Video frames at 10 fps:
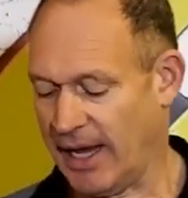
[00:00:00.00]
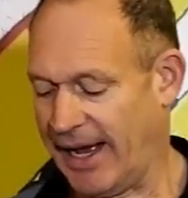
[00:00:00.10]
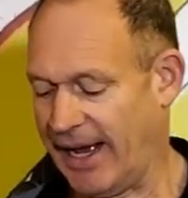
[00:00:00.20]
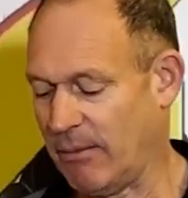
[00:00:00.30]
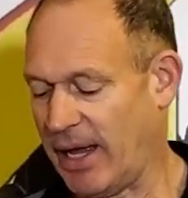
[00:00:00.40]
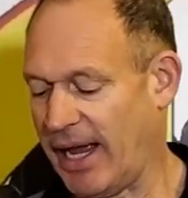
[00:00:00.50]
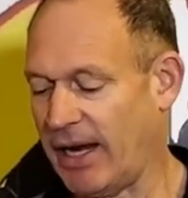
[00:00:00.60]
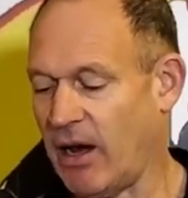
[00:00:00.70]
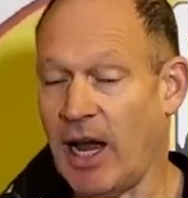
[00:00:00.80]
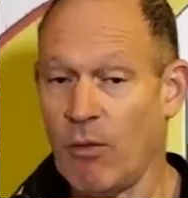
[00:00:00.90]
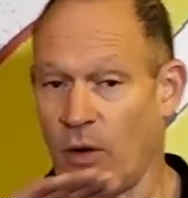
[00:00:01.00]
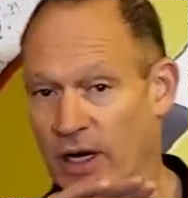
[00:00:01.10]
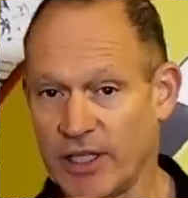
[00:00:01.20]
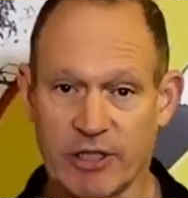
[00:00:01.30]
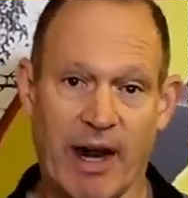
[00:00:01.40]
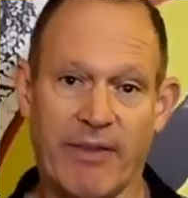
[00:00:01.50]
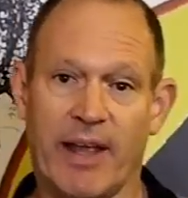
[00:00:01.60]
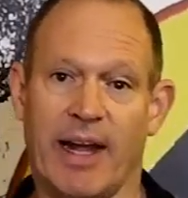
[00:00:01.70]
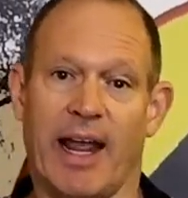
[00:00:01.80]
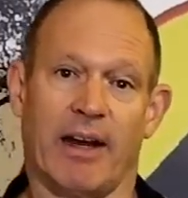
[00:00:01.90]
um, and I wanted to
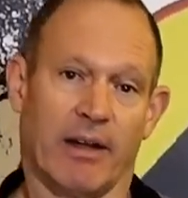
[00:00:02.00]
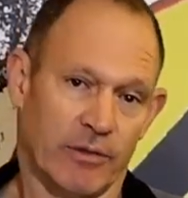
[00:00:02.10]
straighten that out.